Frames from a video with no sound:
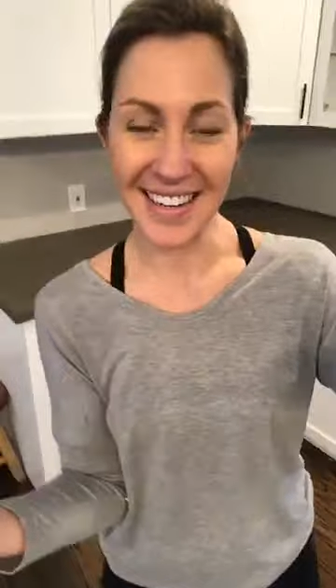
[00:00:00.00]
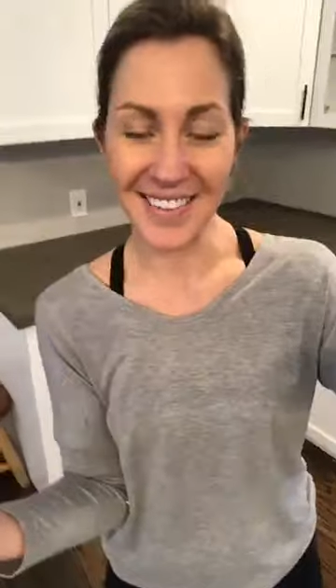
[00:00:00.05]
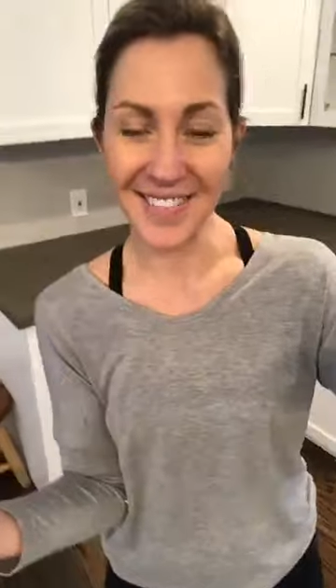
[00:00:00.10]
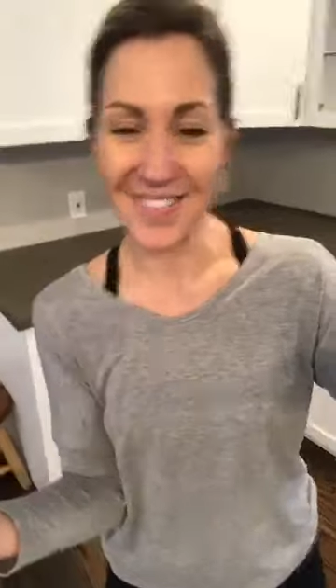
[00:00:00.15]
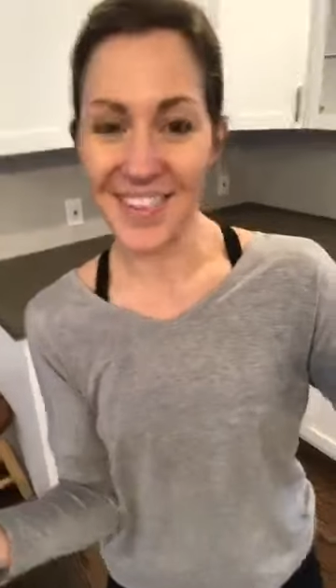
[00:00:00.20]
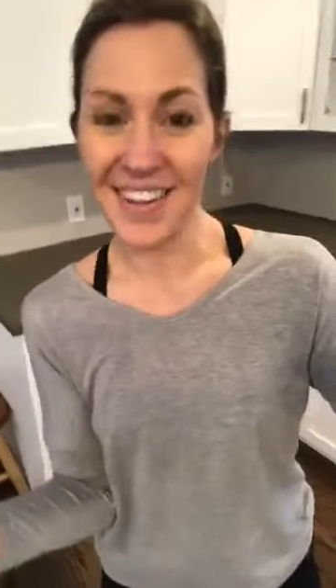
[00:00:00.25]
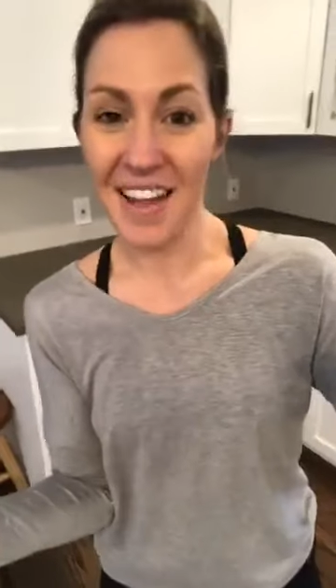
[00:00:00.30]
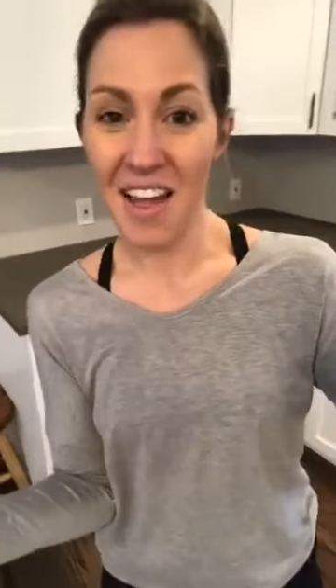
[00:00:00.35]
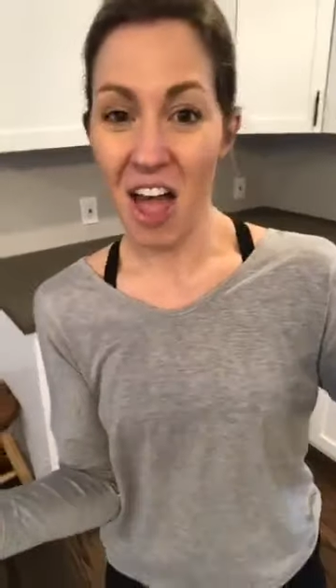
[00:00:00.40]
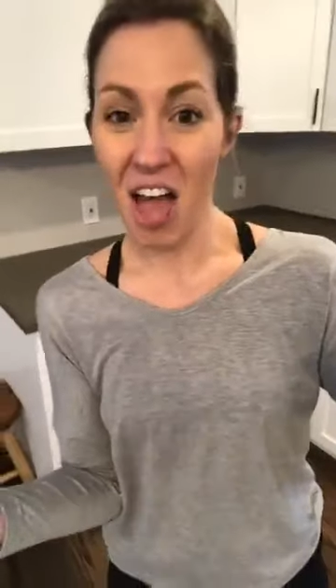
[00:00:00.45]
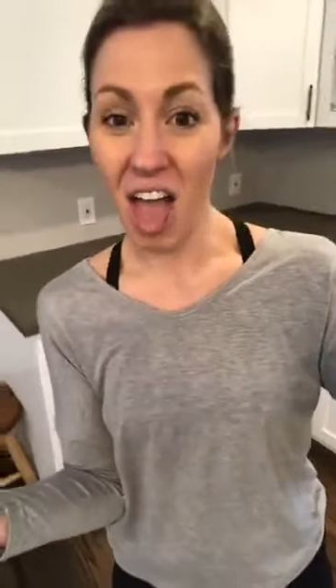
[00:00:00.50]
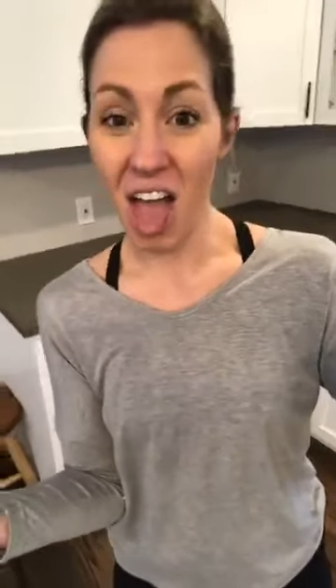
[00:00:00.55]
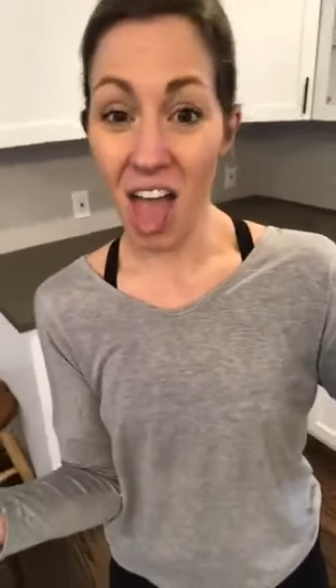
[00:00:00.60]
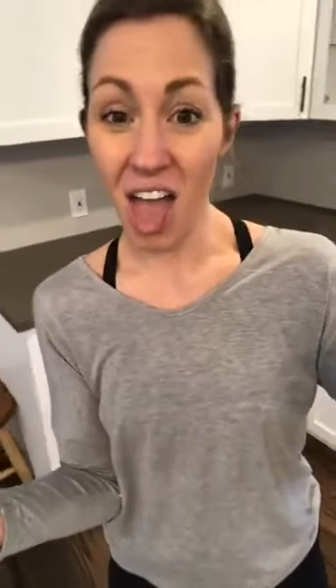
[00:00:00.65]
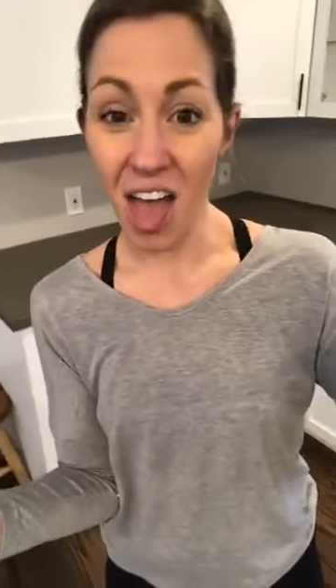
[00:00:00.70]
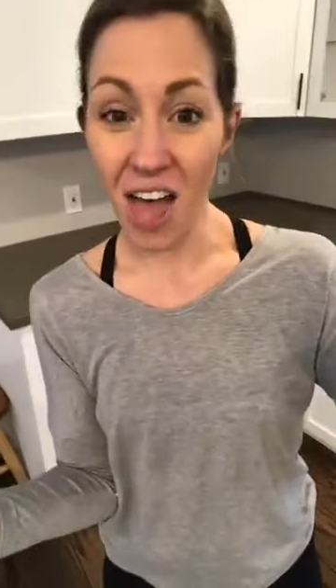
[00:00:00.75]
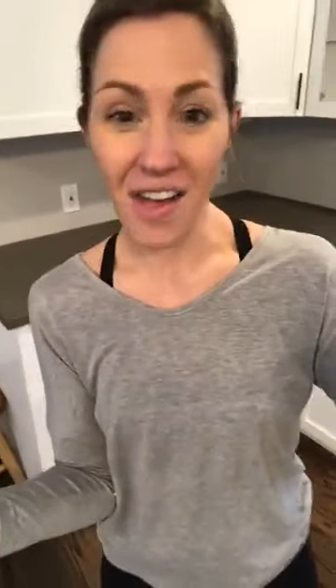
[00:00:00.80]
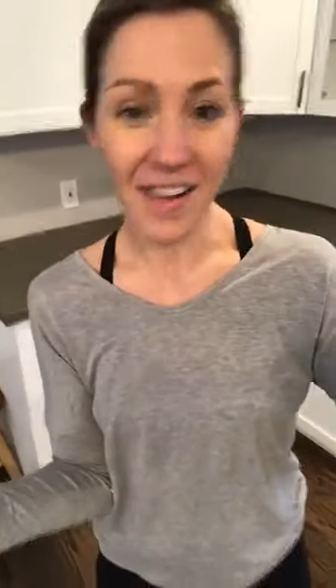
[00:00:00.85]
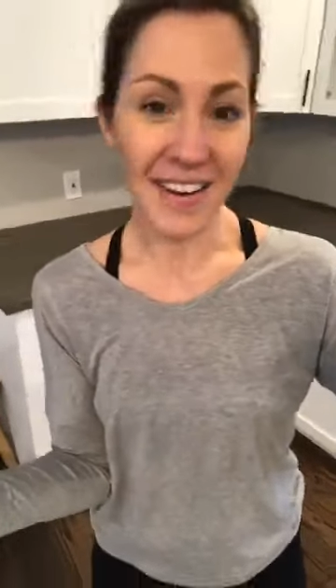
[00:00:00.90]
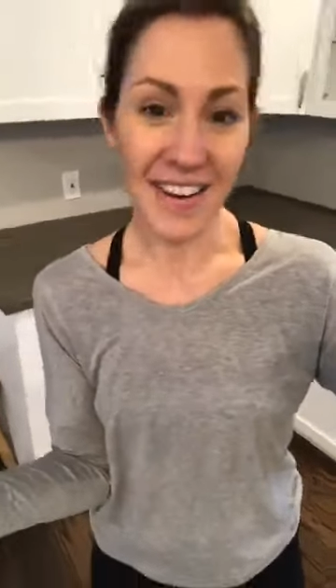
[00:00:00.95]
of
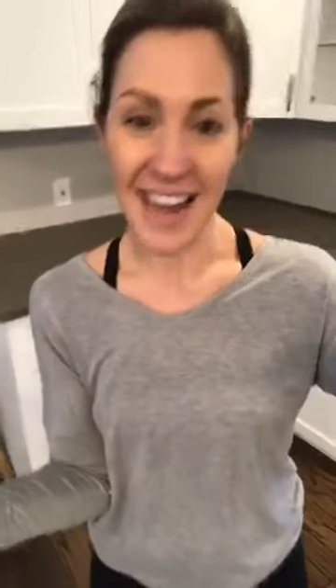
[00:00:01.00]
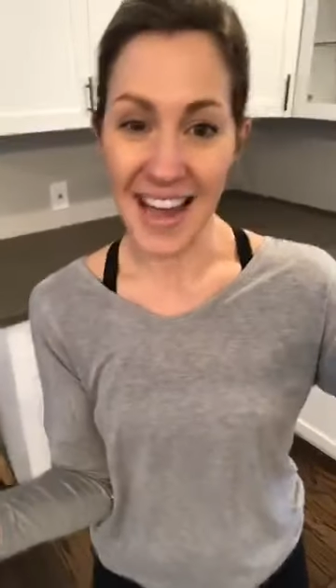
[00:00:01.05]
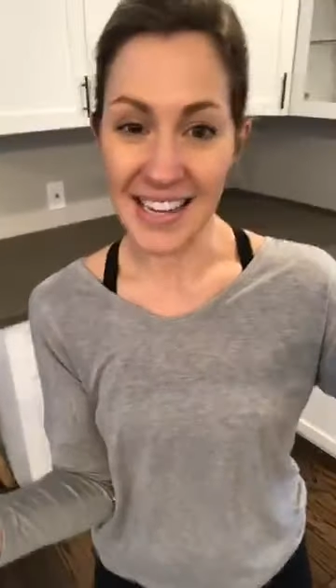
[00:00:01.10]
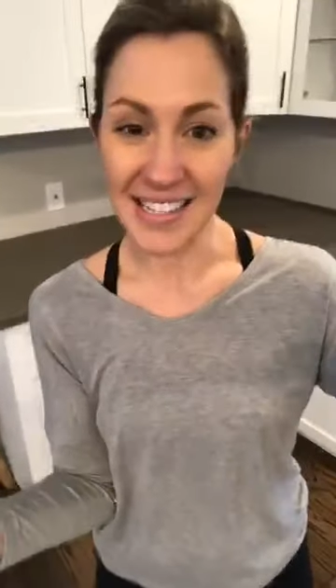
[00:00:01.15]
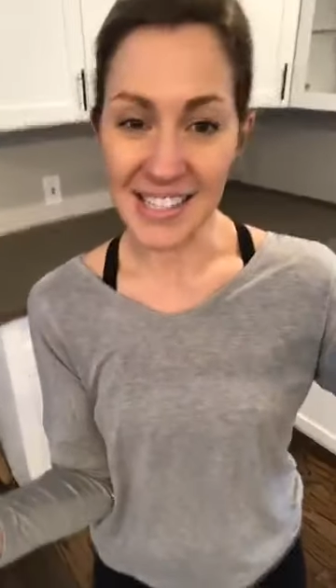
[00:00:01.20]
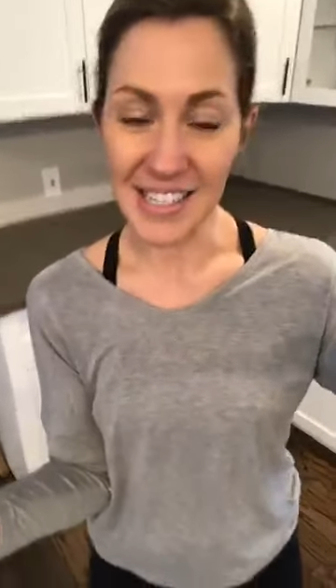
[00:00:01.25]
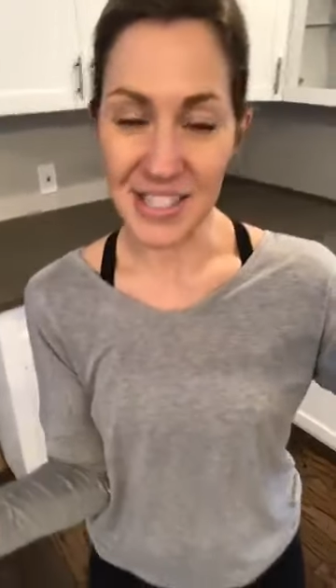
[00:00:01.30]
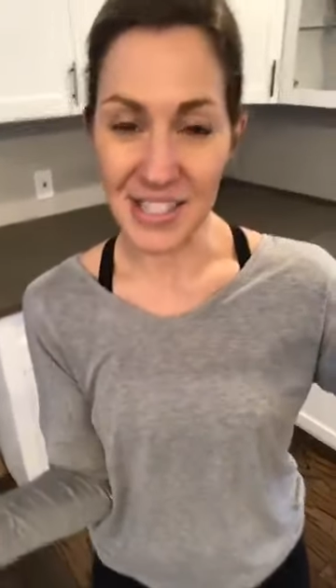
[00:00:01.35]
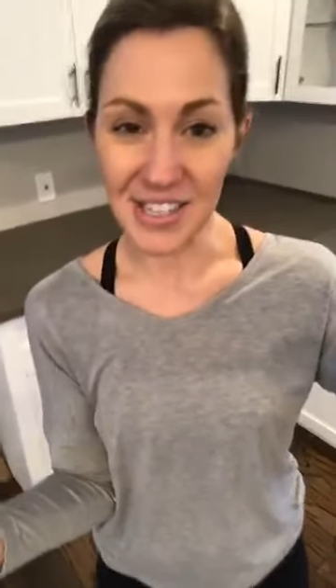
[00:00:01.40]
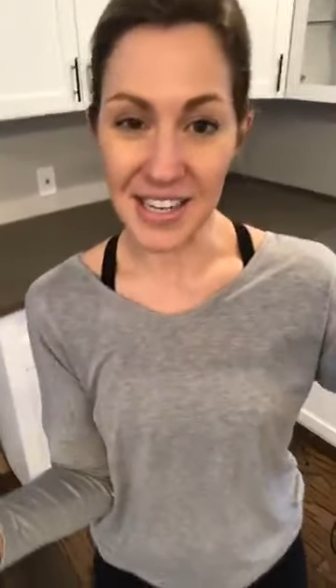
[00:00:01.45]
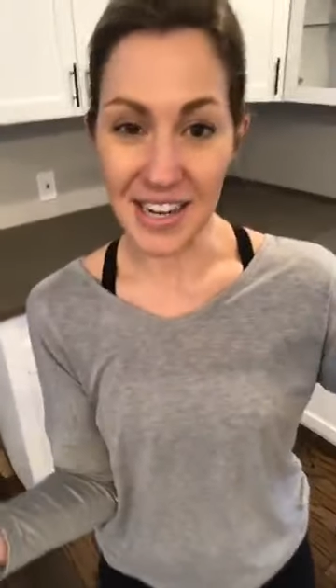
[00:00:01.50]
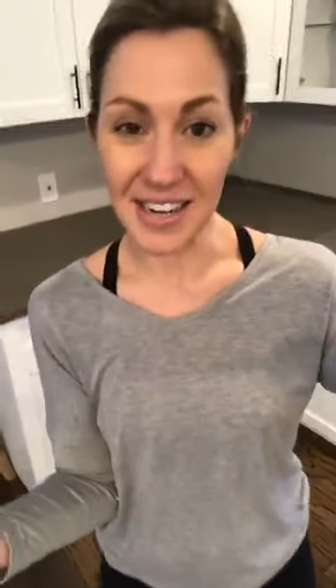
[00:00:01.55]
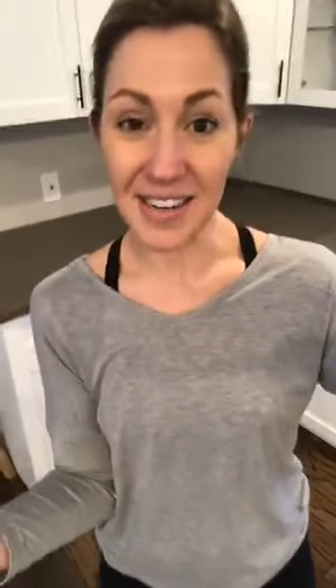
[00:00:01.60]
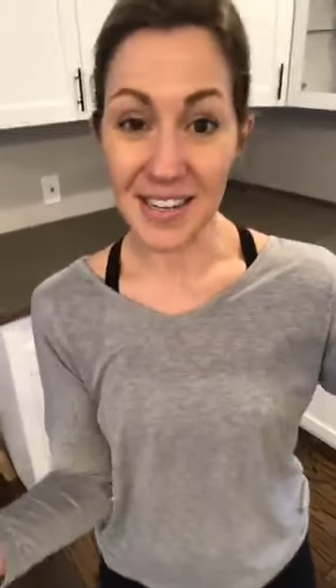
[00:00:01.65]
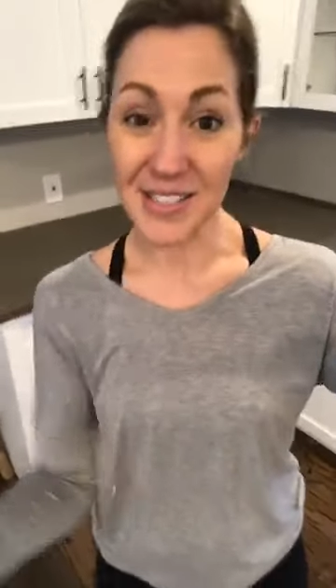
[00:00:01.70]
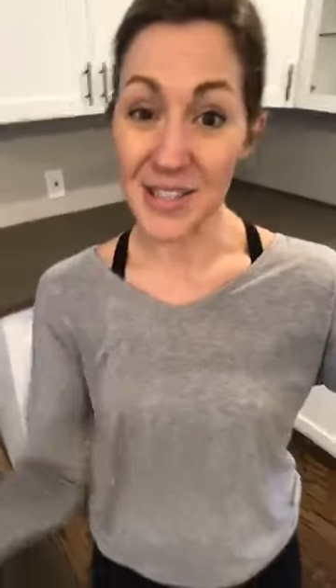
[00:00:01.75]
uh, nasty to you.